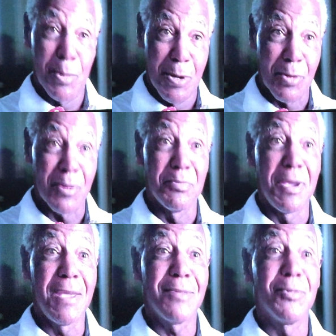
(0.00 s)
we were
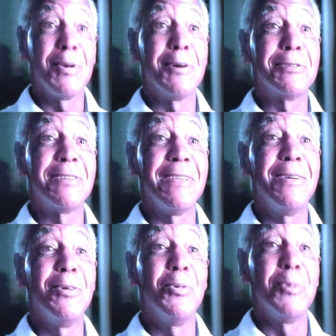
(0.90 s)
going to meet and we were going
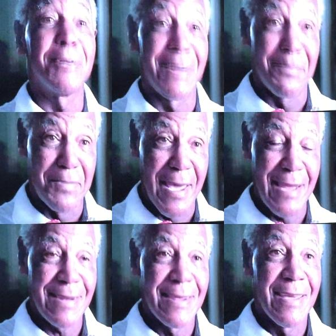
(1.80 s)
to see who was the
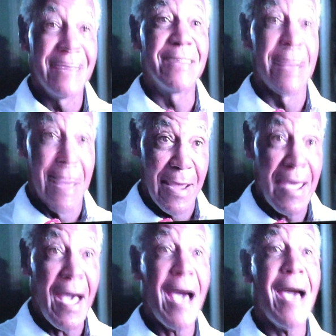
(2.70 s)
best?" He
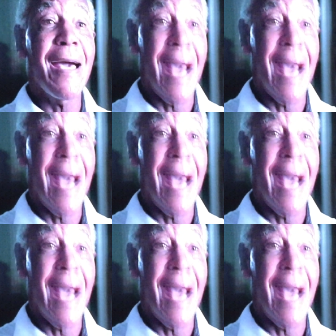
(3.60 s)
said, "Yeah,